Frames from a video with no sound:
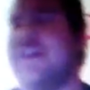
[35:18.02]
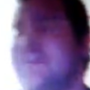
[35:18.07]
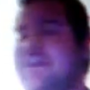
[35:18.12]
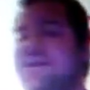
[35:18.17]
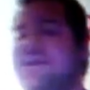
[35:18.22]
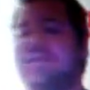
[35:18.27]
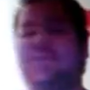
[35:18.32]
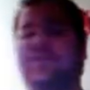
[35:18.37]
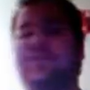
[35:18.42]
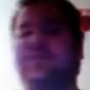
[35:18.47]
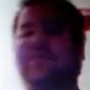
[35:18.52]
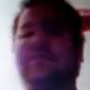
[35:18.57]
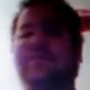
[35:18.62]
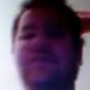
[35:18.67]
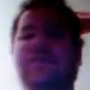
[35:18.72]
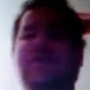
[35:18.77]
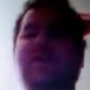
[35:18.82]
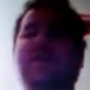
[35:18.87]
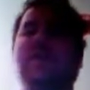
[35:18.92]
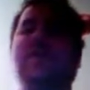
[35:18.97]
is
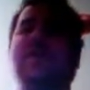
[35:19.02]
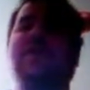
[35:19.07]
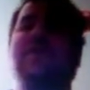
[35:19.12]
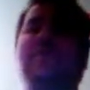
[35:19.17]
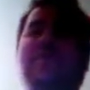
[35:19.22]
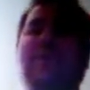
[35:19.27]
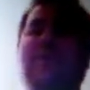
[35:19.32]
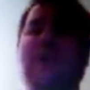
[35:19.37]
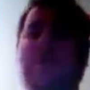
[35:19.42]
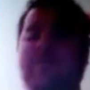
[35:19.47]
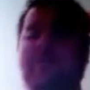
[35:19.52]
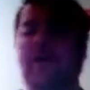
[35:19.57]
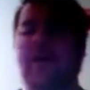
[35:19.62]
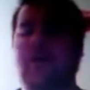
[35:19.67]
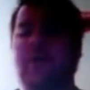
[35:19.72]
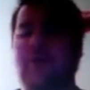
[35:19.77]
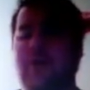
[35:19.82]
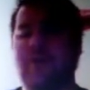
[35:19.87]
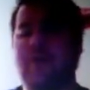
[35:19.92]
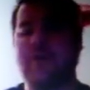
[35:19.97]
by far
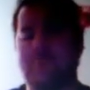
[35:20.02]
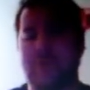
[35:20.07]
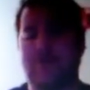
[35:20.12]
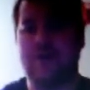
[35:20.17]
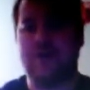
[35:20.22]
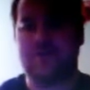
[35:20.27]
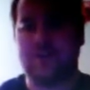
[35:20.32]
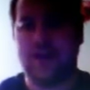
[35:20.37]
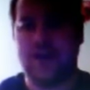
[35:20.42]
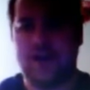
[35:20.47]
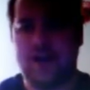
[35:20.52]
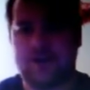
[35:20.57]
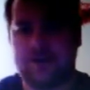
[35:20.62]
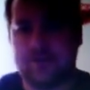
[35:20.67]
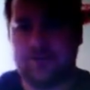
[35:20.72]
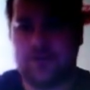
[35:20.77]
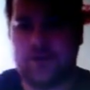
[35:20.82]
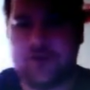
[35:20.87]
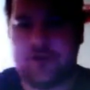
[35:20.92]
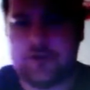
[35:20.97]
one of the best actors
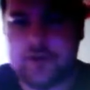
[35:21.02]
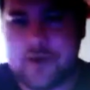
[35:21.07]
of all time.